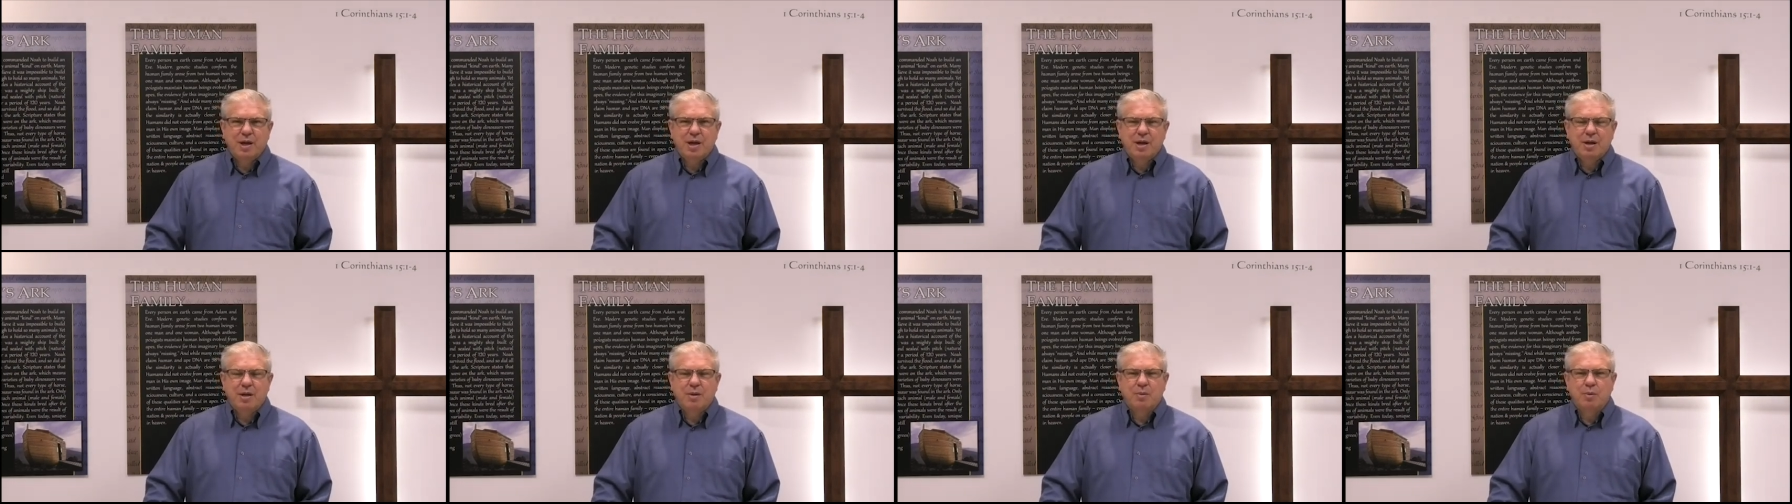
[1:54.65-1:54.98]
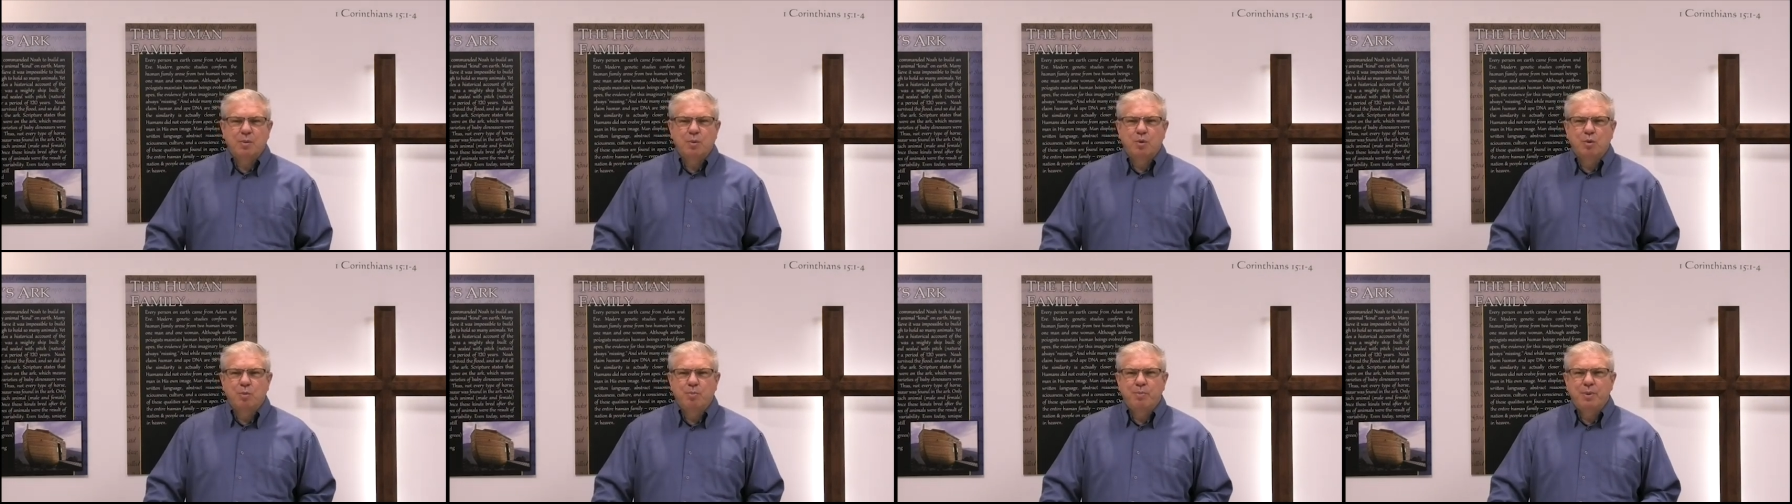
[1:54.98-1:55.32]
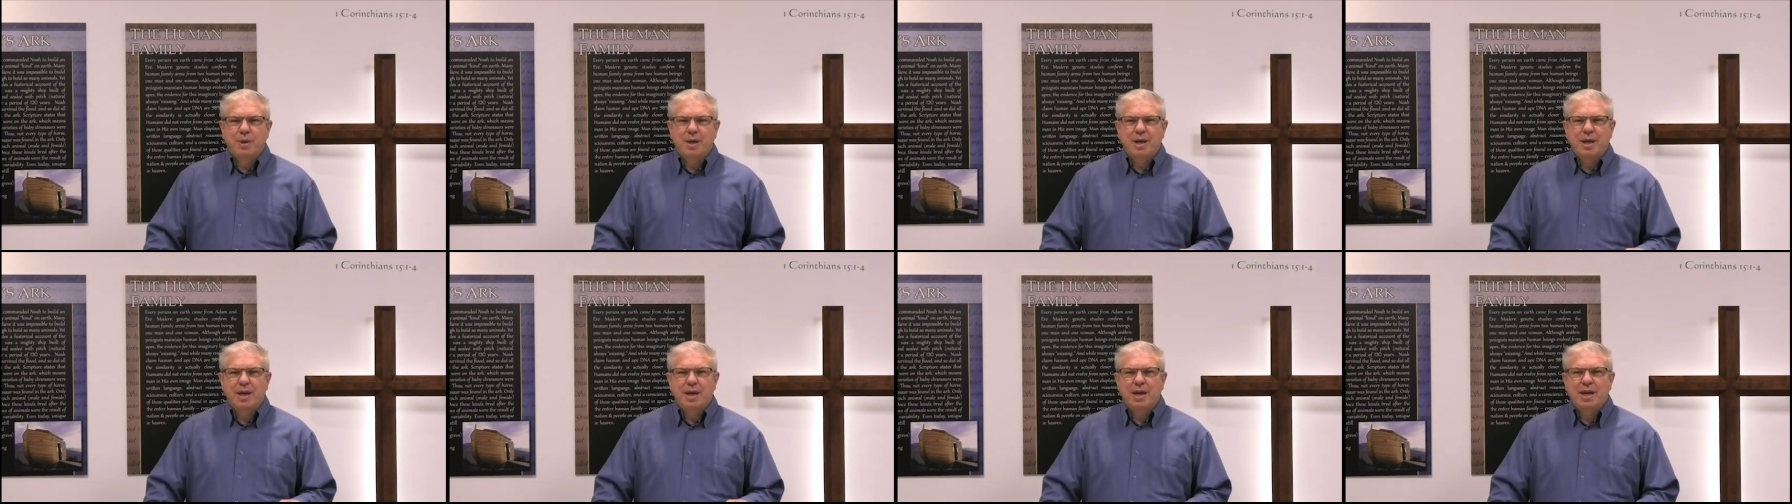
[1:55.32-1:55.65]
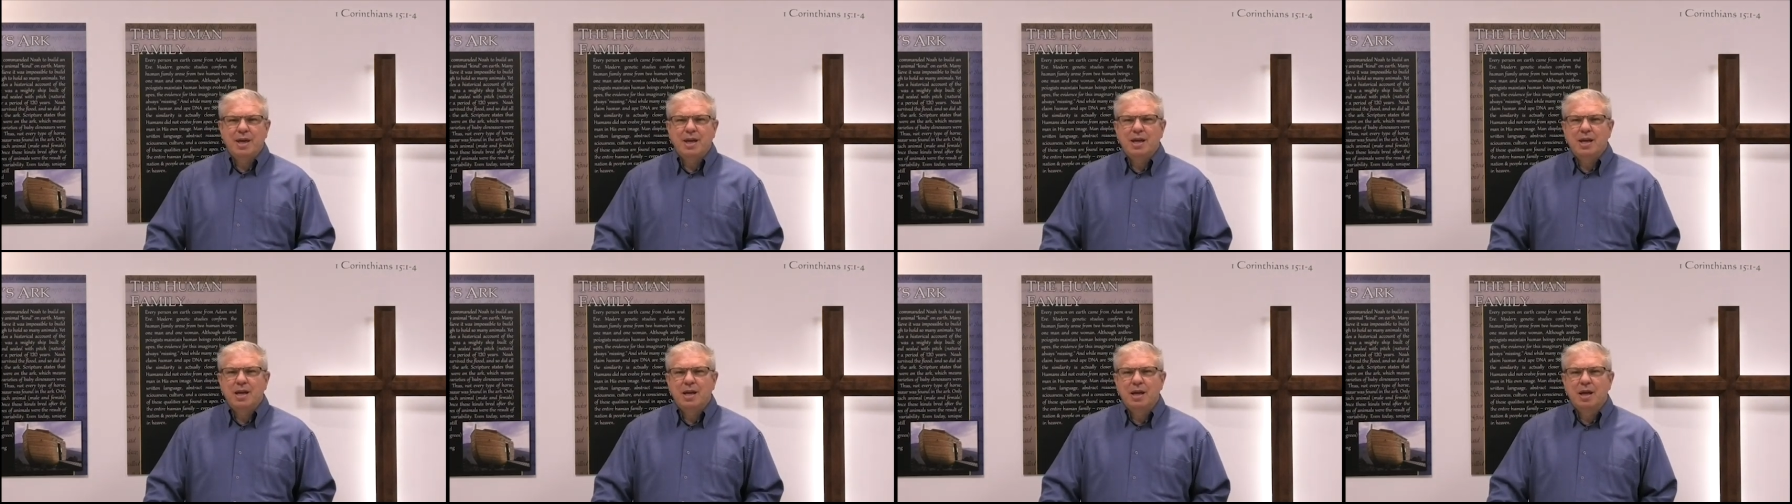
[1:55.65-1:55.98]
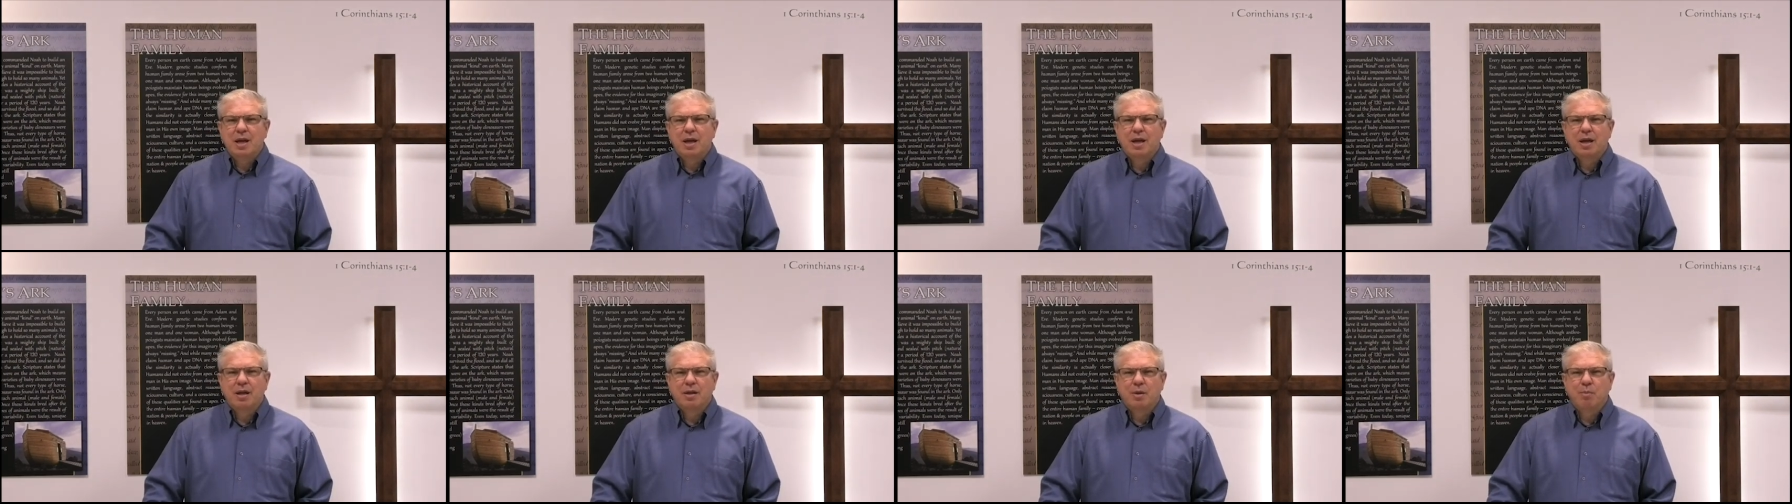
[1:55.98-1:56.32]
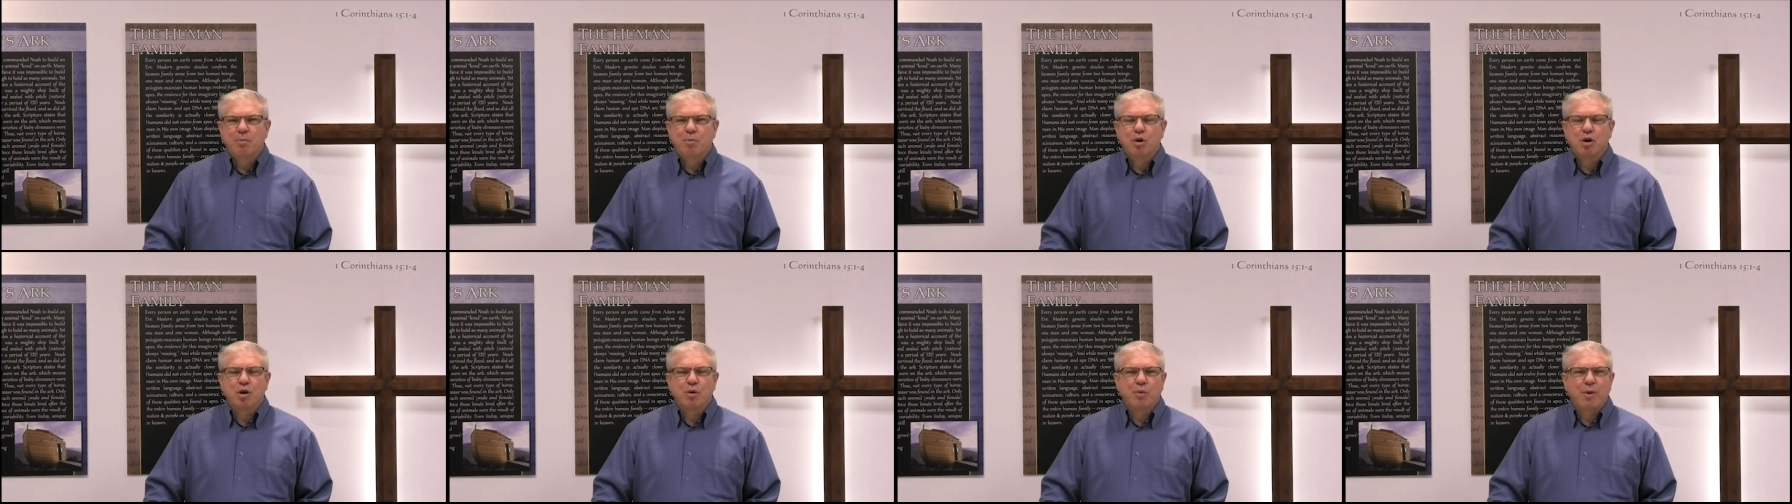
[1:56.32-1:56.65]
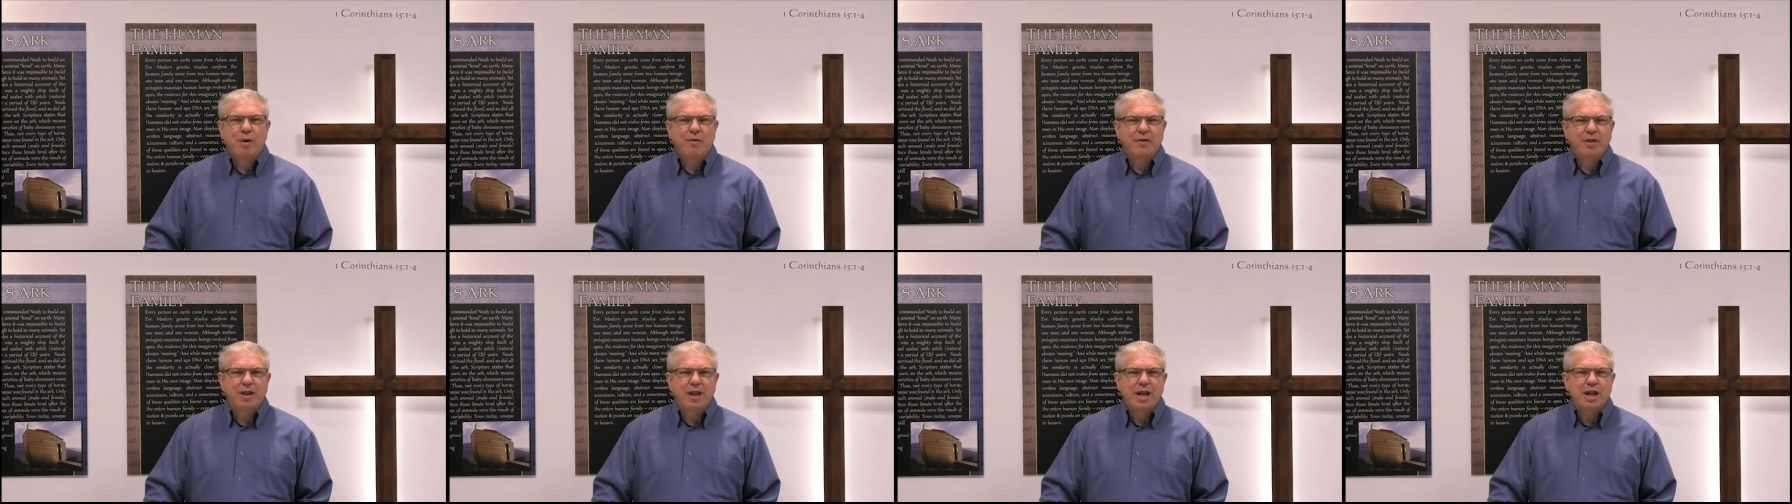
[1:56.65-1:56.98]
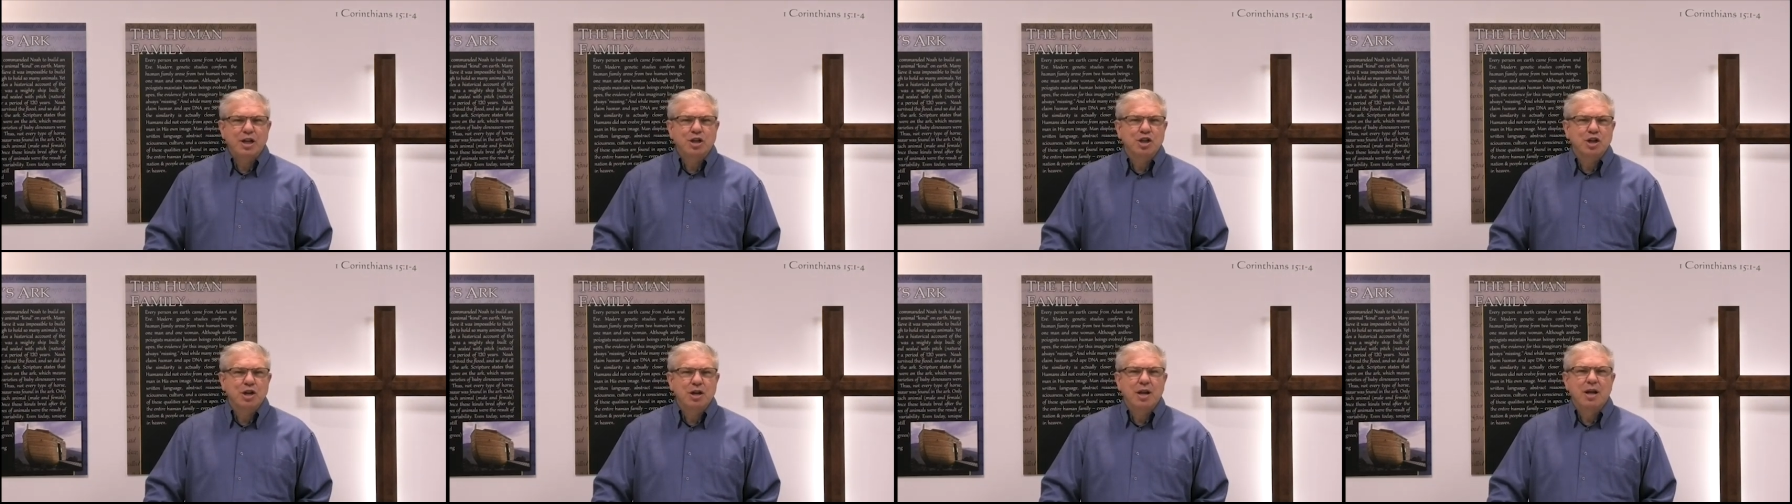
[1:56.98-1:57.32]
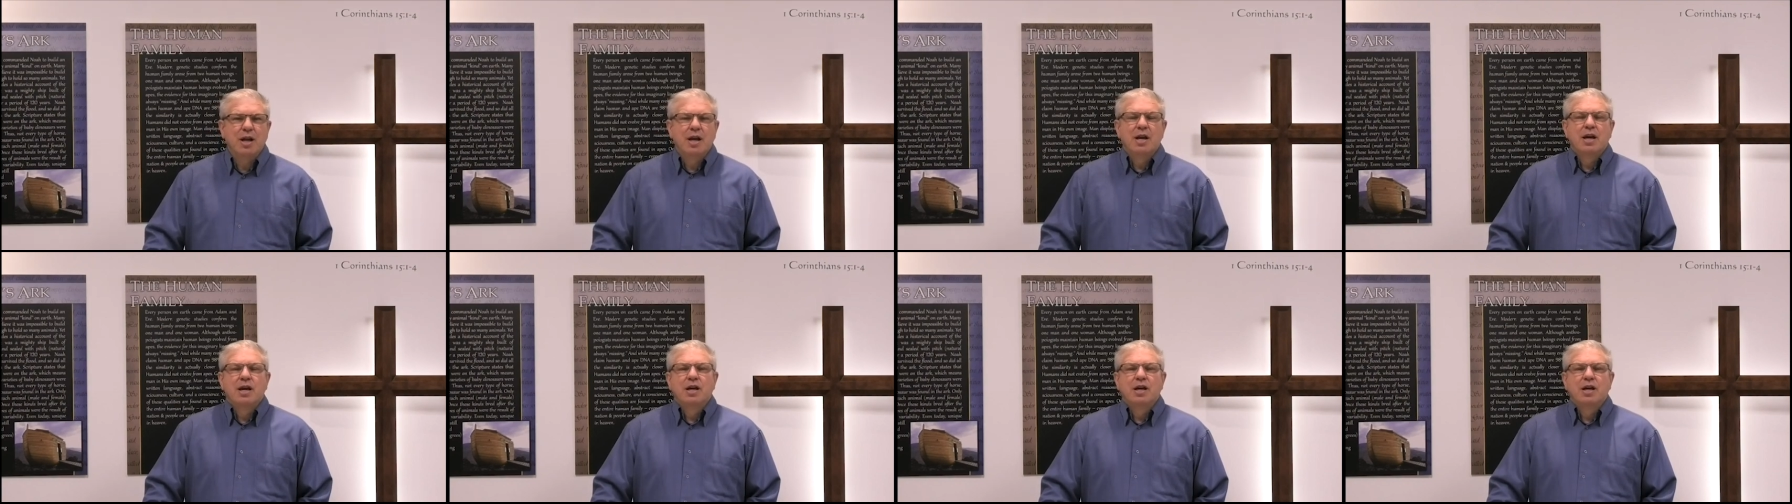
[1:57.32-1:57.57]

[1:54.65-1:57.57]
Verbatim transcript: and we'll be in the book of Revelation.